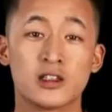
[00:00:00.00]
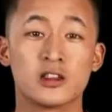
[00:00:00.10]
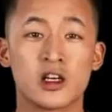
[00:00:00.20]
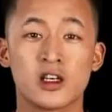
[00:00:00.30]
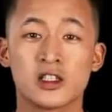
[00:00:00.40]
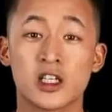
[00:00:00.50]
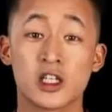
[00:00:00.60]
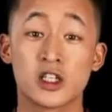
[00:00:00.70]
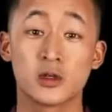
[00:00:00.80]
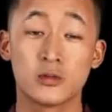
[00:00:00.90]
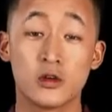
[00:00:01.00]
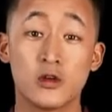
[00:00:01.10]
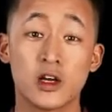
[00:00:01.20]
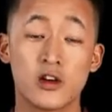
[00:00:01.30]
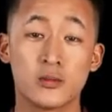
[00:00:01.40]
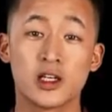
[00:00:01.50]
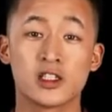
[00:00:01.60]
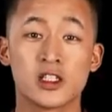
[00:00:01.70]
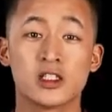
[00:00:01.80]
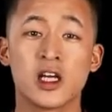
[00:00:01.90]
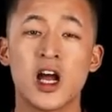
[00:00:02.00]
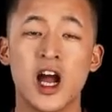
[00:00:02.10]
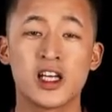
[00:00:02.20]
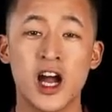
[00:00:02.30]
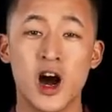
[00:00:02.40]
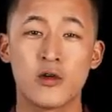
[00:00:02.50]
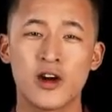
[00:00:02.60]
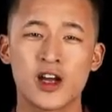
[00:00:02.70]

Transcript: cards and explore their abilities and how they